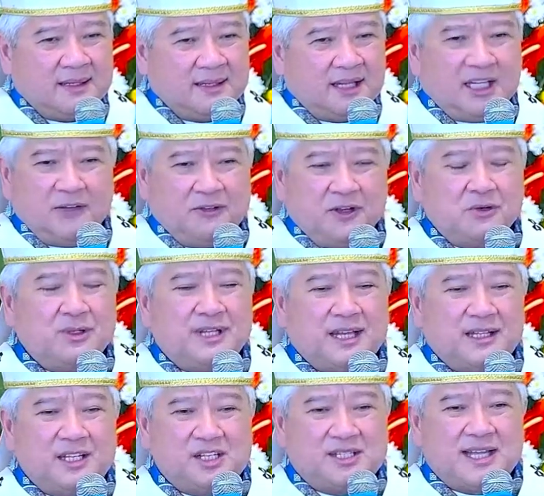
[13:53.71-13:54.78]
that if you would
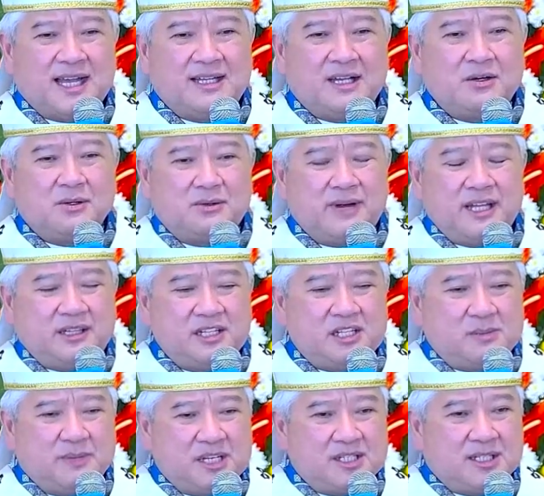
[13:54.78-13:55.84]
understand how great
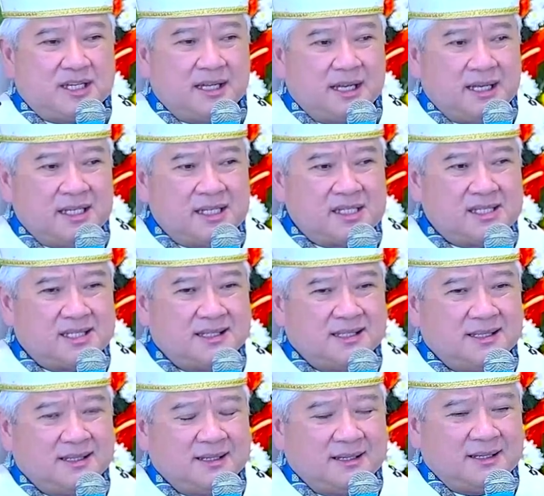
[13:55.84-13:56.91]
this mystery is,
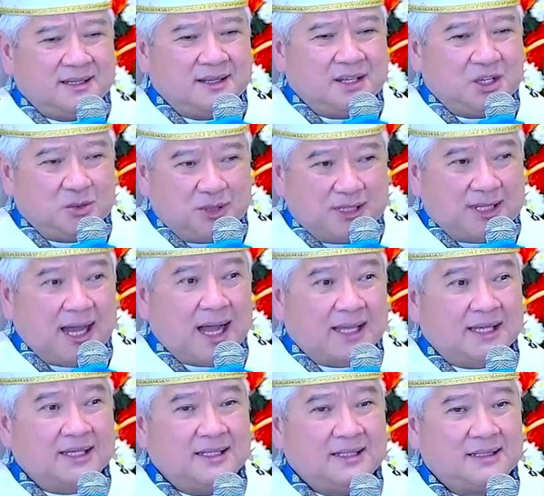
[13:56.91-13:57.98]
you would
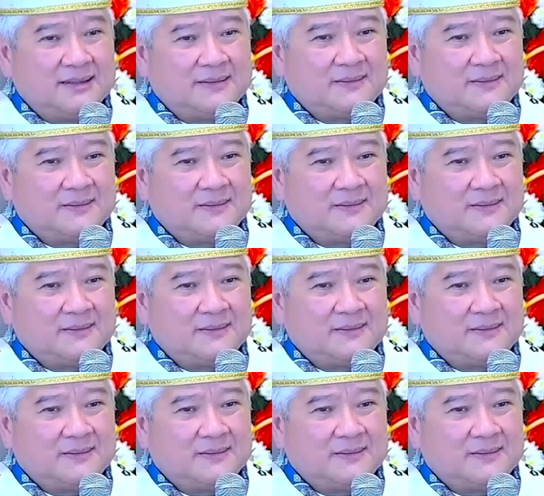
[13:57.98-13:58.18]
die.